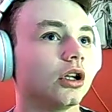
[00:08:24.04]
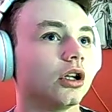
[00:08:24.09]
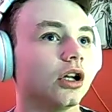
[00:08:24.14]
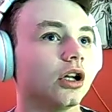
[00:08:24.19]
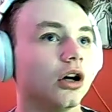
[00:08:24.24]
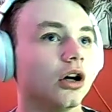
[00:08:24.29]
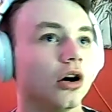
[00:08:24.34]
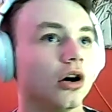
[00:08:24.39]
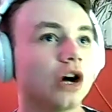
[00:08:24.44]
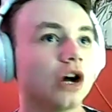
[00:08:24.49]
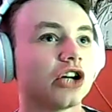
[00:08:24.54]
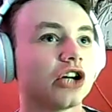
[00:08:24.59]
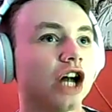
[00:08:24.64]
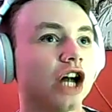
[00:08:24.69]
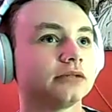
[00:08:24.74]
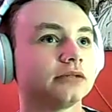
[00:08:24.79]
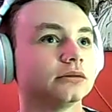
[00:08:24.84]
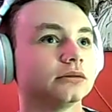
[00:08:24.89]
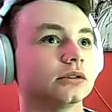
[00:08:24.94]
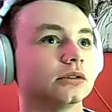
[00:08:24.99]
Oh God!
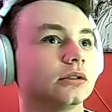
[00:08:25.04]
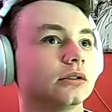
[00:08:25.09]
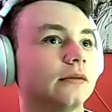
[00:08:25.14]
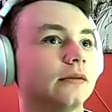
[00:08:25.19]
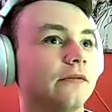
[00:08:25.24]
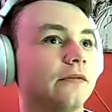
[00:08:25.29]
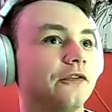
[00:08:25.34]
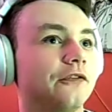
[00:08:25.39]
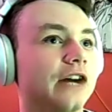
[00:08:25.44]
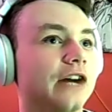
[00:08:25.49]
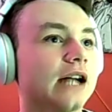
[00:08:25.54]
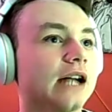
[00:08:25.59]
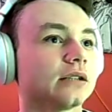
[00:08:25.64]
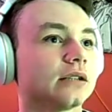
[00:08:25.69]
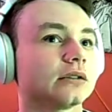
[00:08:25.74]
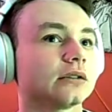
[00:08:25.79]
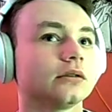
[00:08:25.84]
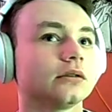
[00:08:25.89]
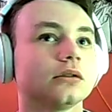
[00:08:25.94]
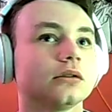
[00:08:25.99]
Fuck!
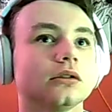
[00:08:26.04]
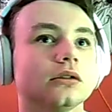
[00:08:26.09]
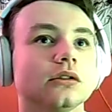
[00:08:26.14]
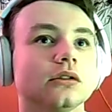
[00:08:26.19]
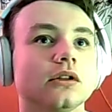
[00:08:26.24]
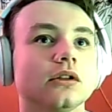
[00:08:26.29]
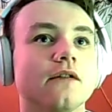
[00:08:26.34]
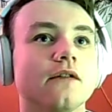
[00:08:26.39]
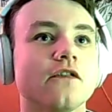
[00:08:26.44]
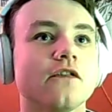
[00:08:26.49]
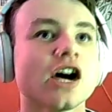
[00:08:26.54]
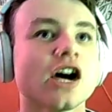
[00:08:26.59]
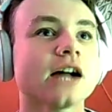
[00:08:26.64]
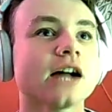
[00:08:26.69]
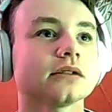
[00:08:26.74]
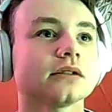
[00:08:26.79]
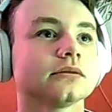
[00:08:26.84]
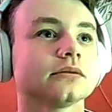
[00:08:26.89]
Fuck!